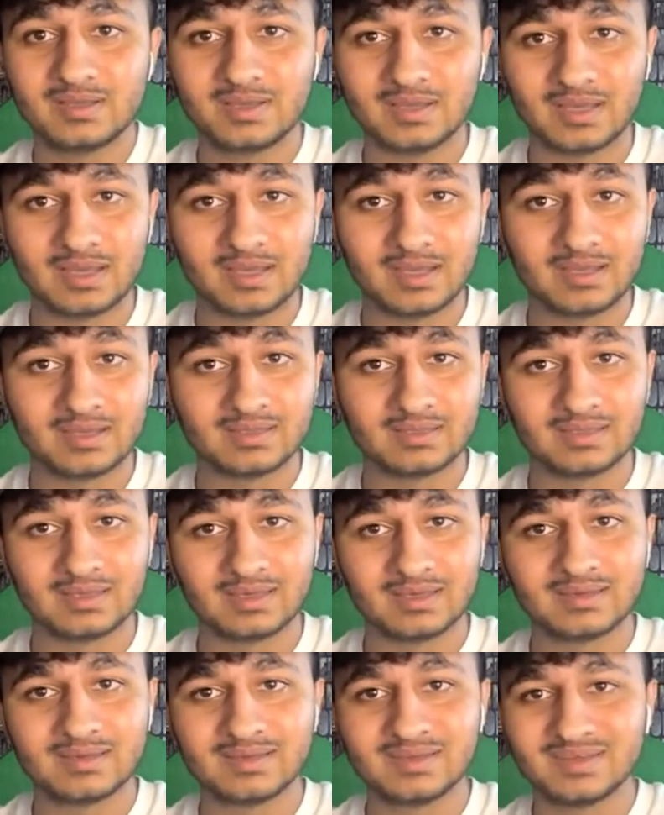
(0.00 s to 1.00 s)

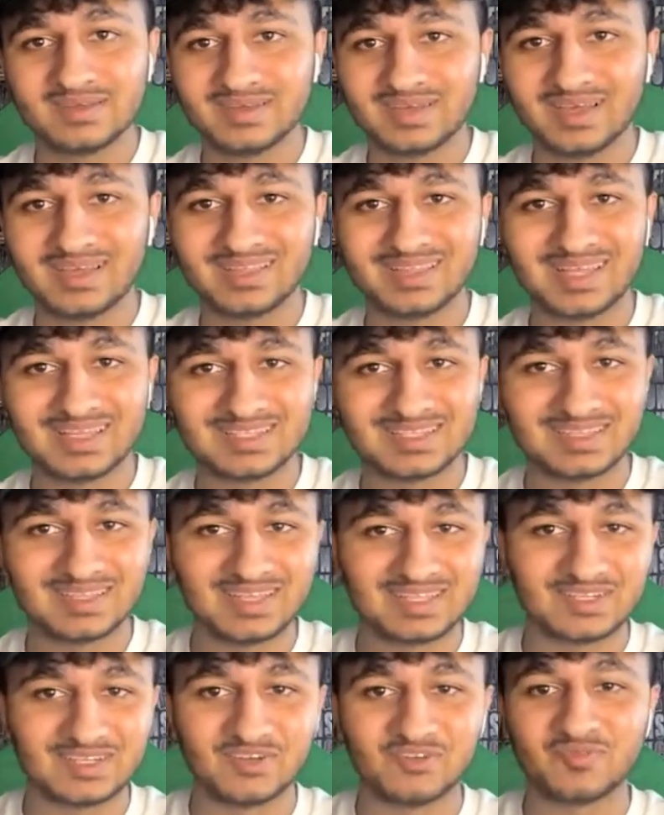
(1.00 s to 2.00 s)
that's
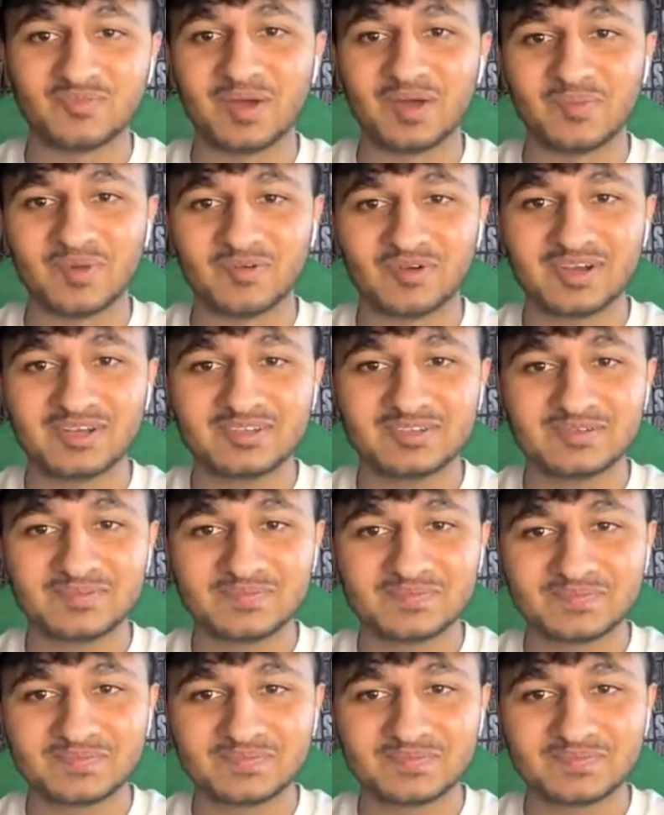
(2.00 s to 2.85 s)
enough about my rant.